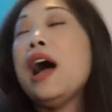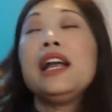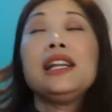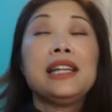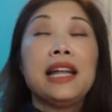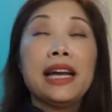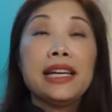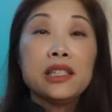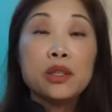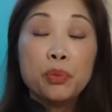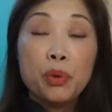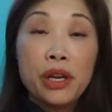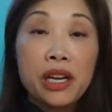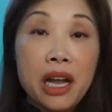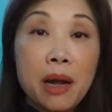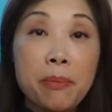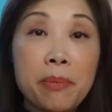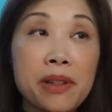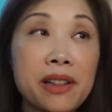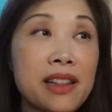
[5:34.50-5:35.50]
I'd like to bring
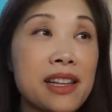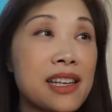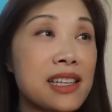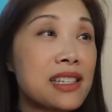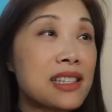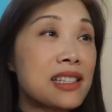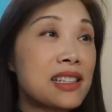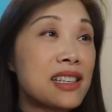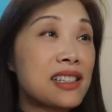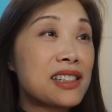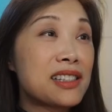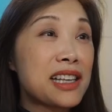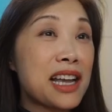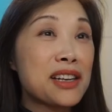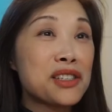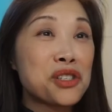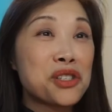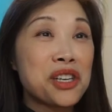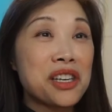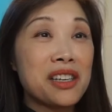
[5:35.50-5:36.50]
up this
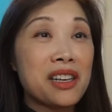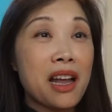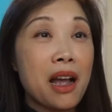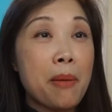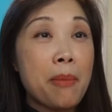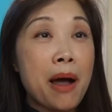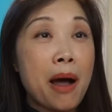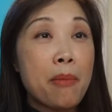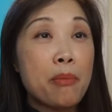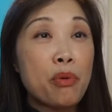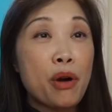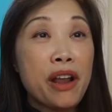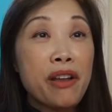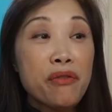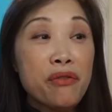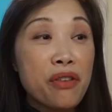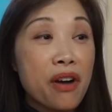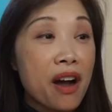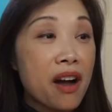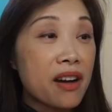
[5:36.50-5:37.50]
discussion about
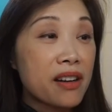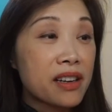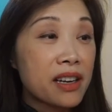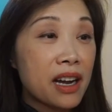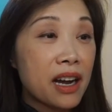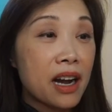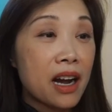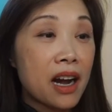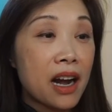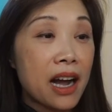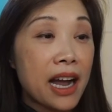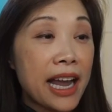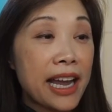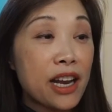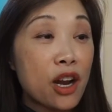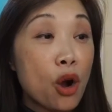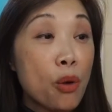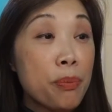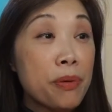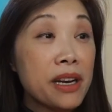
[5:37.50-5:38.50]
brain fog uh,
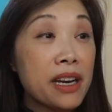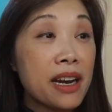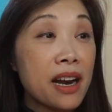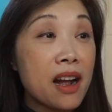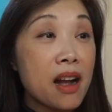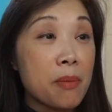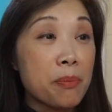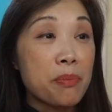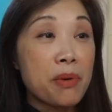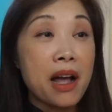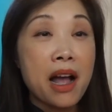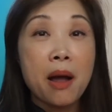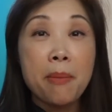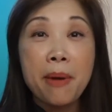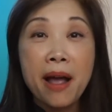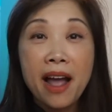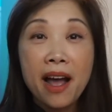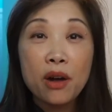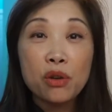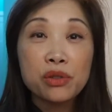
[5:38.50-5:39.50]
and open it up
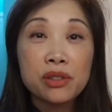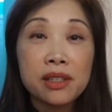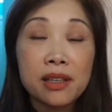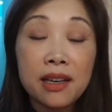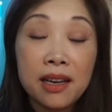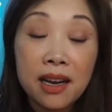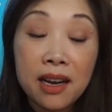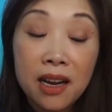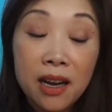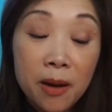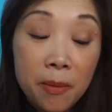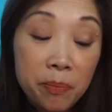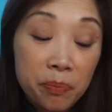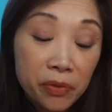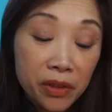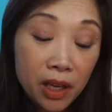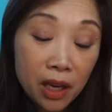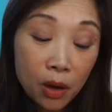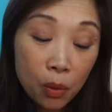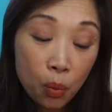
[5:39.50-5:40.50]
about
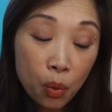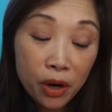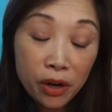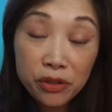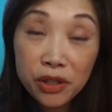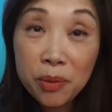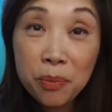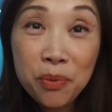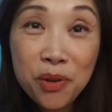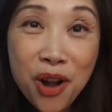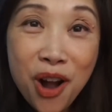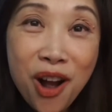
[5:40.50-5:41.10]
um, what are some